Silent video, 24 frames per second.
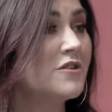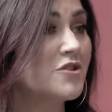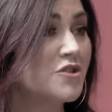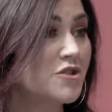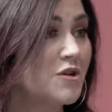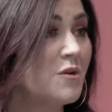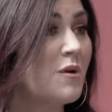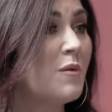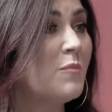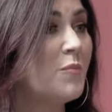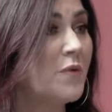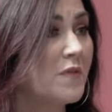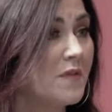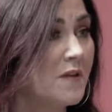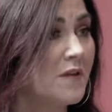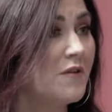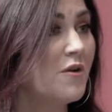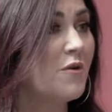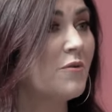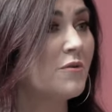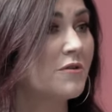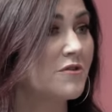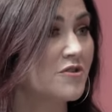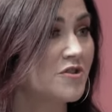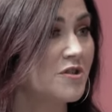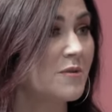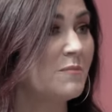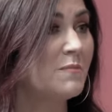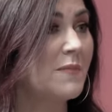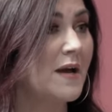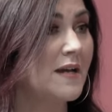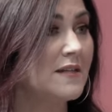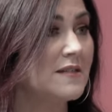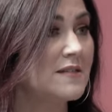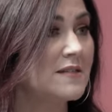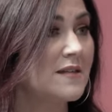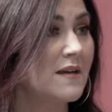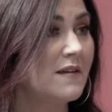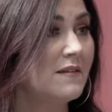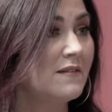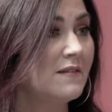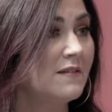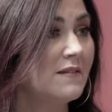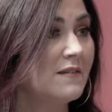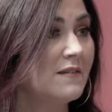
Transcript: to show up with an ownership mindset.